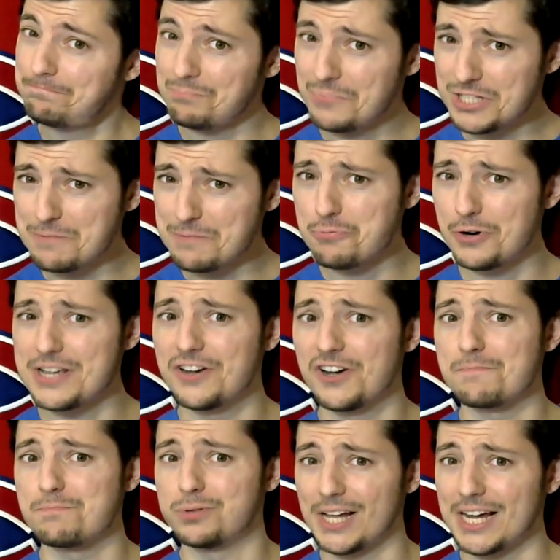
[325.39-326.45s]
it's a pretty
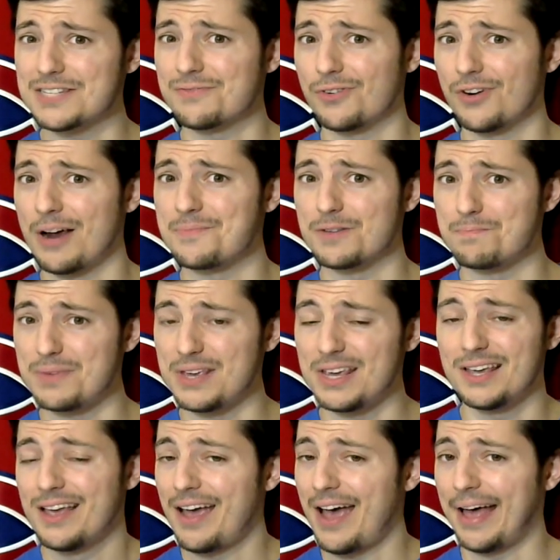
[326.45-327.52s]
good place for him to
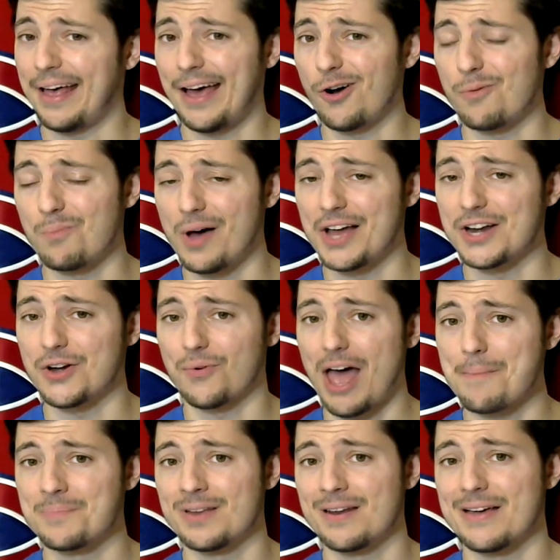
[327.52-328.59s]
be, and I don't mind
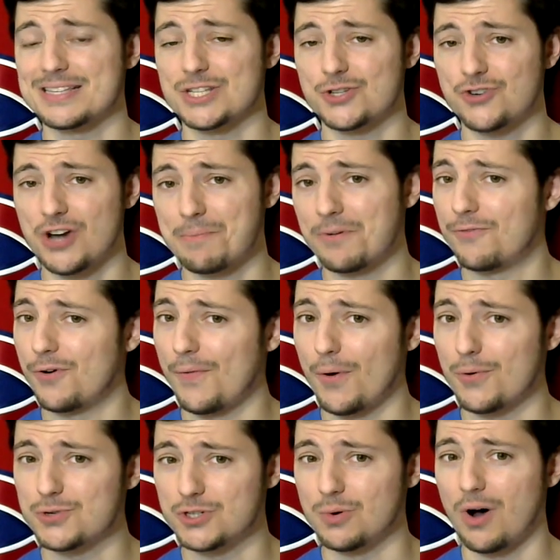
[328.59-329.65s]
grabbing him as a streamer for
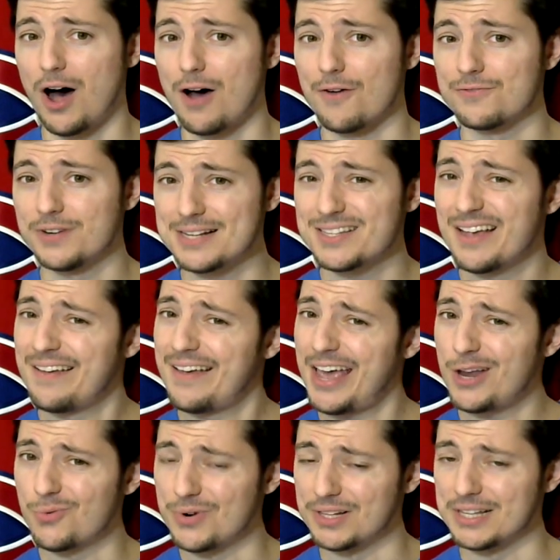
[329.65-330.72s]
those two off nights
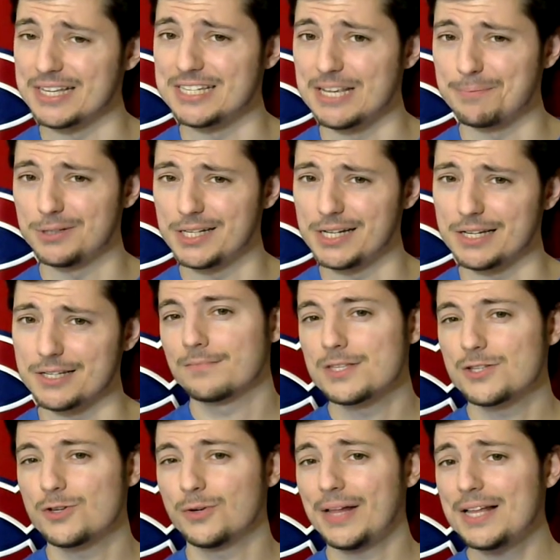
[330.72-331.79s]
in really deep leagues.
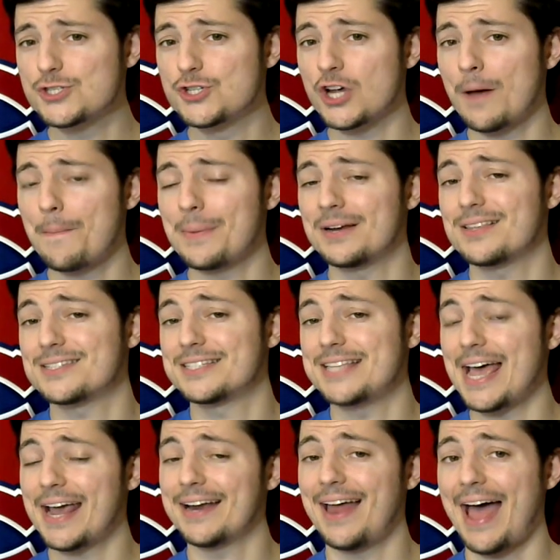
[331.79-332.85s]
So let's jump into the
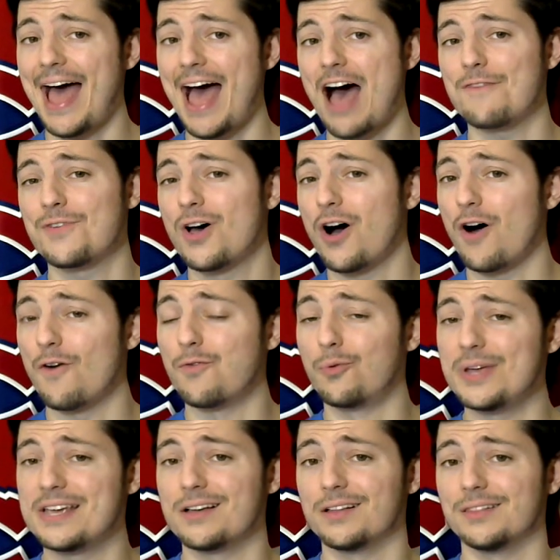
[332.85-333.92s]
second half of
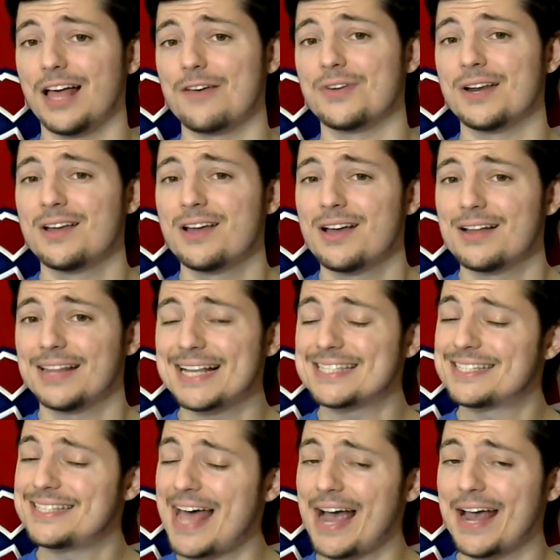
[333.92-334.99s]
week 11, that
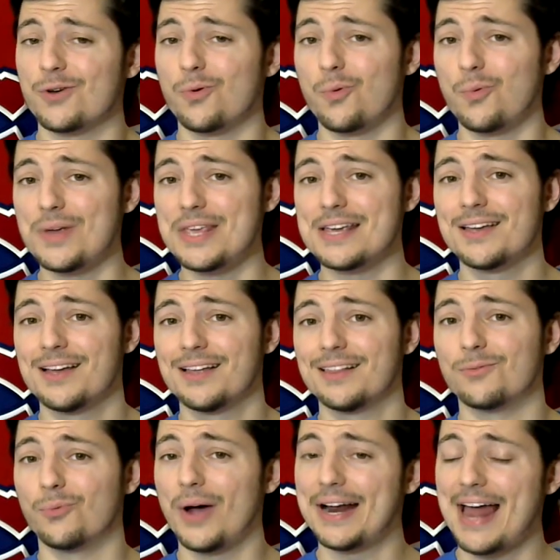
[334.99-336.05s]
second week
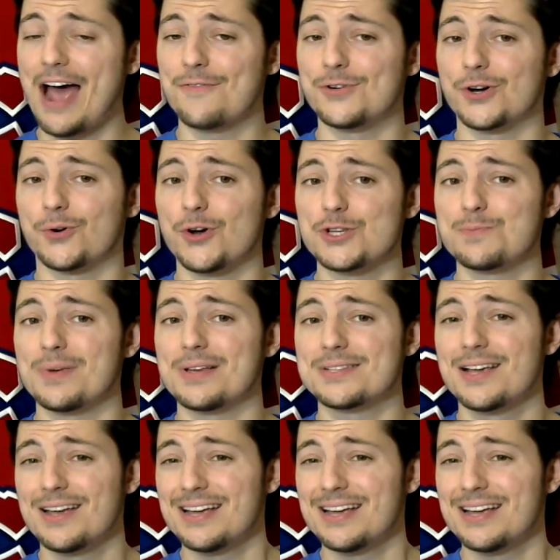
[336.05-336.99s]
right after Christmas.